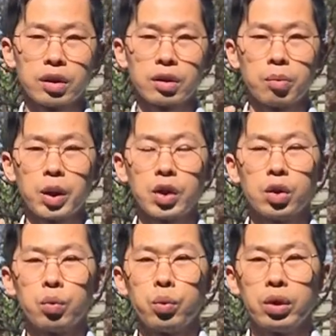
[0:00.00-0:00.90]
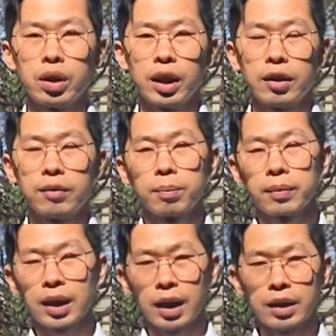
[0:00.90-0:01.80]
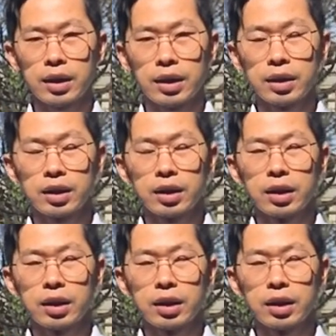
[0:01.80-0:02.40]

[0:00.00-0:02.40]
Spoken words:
The patient will have headache.